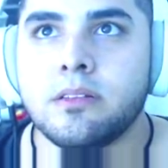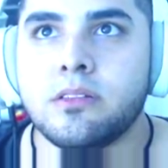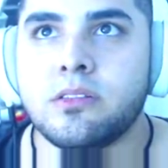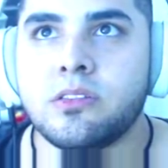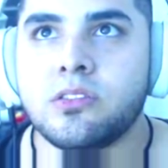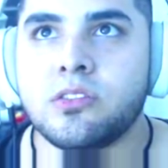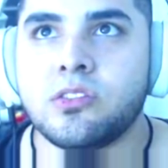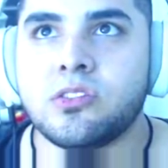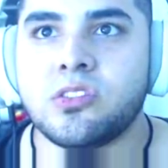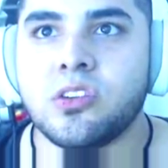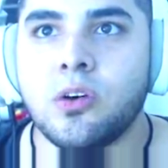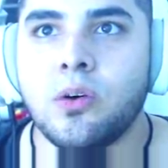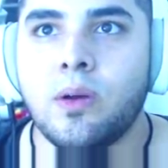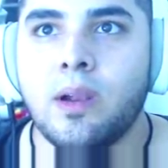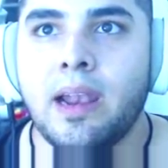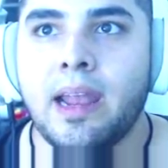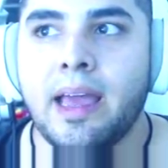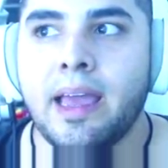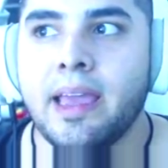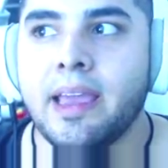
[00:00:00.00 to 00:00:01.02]
So,
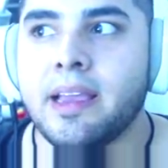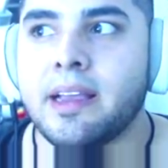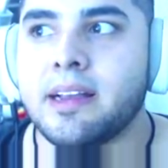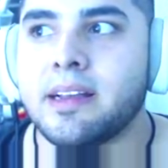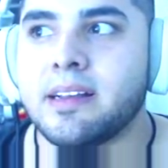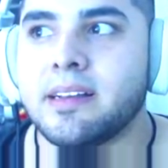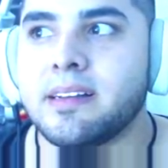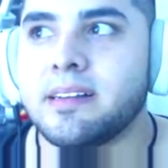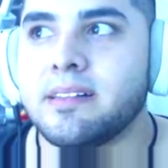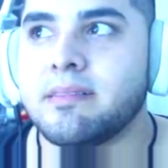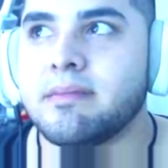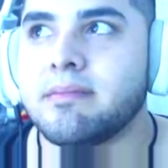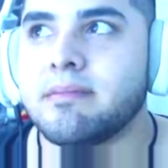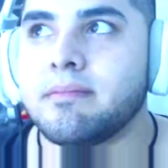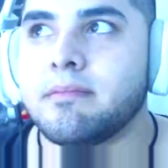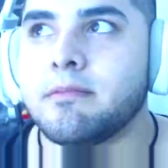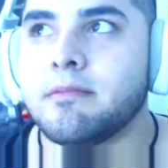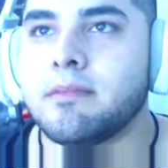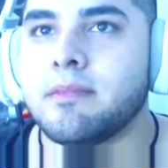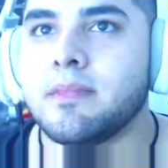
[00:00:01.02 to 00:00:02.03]
like,
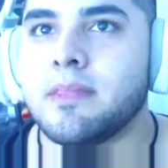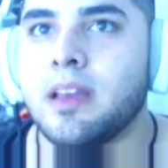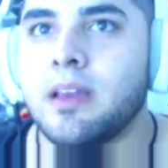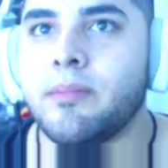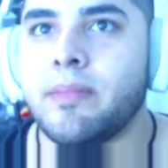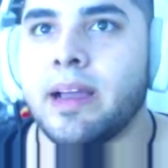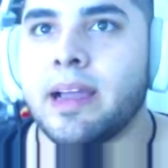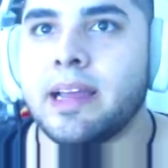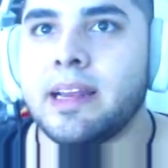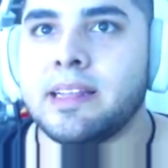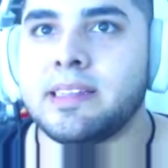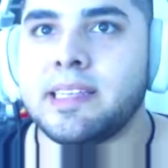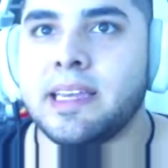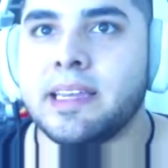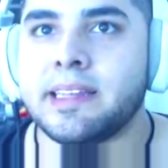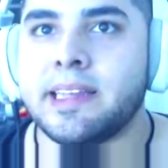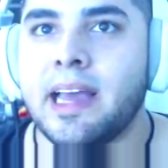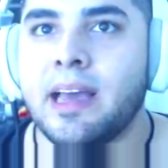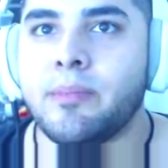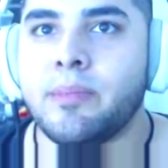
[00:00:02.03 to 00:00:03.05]
am I gonna
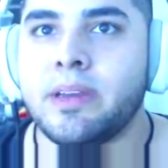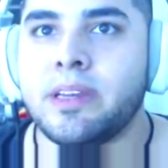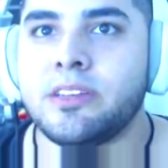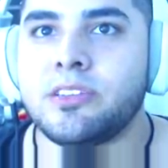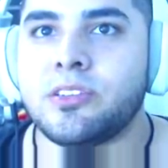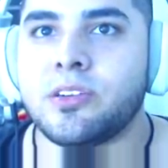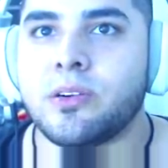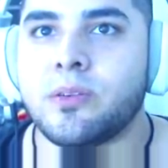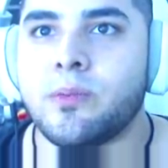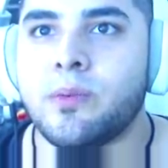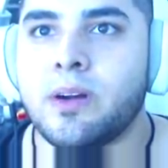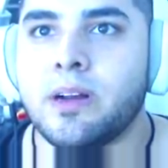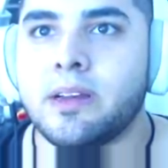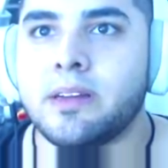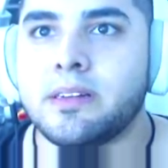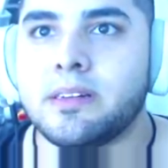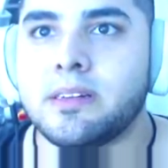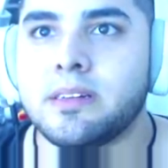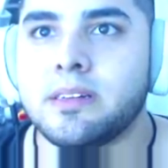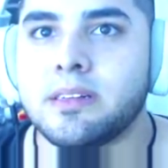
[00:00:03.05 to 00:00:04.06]
take damage or
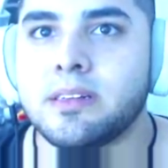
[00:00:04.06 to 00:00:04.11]
what?